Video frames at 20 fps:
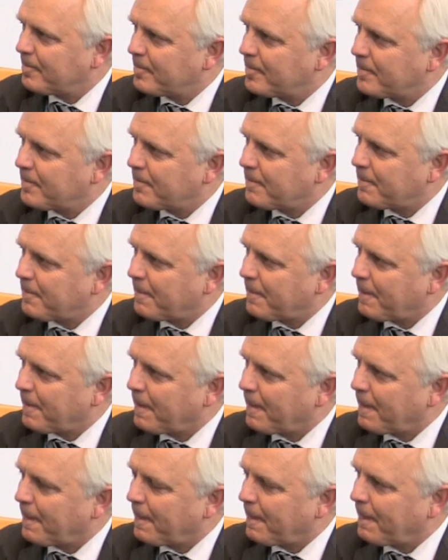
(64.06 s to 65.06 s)

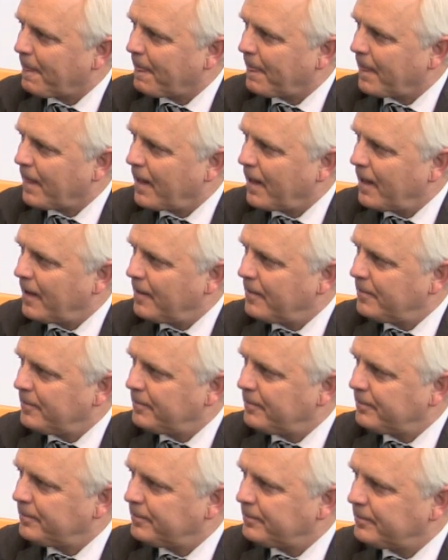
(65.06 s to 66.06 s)

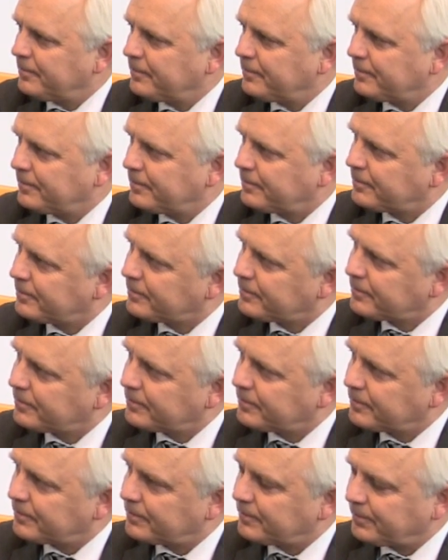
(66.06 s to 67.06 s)

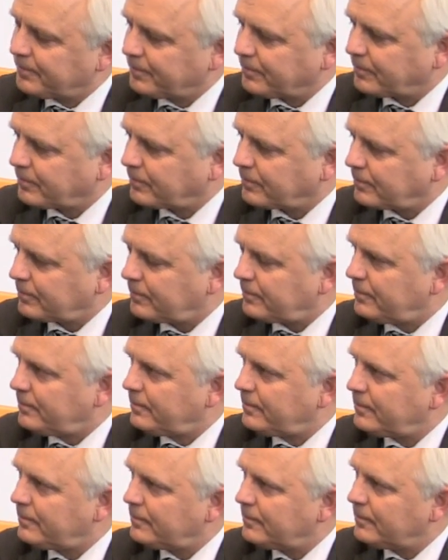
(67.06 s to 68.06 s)

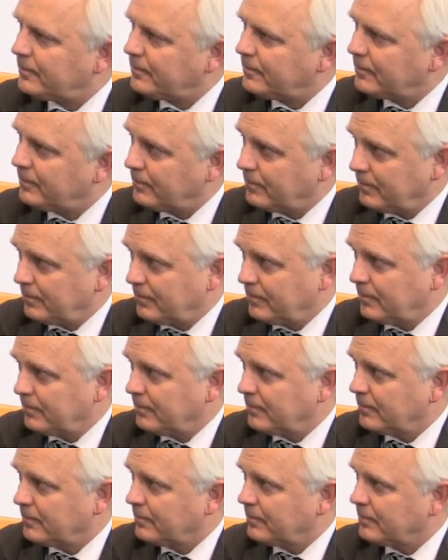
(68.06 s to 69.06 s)

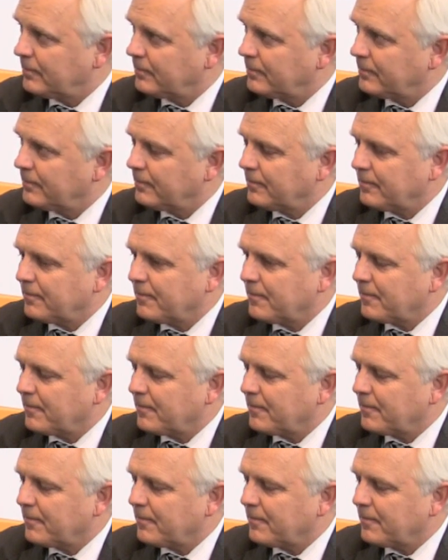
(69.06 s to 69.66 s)
[no speech]